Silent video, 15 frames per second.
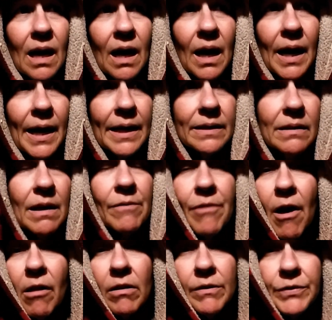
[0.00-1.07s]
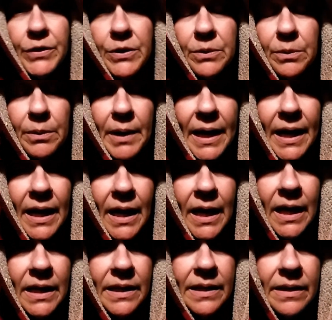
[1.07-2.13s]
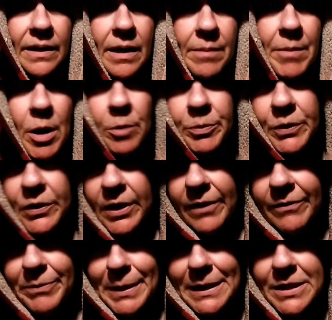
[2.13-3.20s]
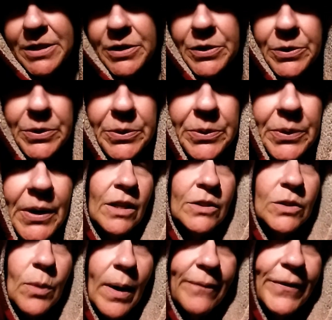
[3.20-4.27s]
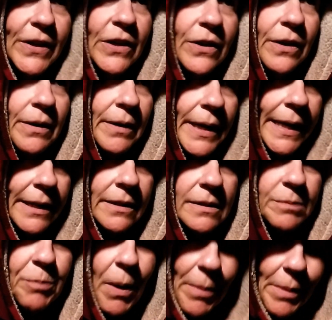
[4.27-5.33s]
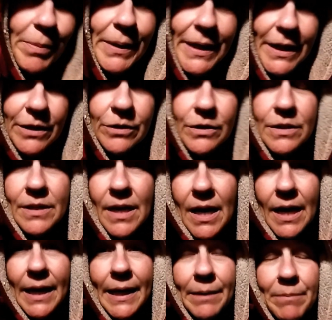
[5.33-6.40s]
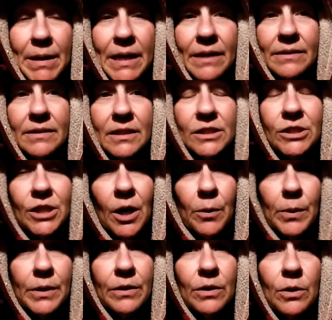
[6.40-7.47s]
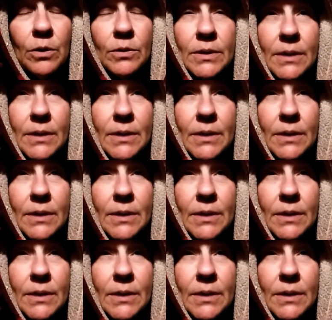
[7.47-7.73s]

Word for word: I love all of you and um, hope you love me too. So I figure it's probably a good time to share with you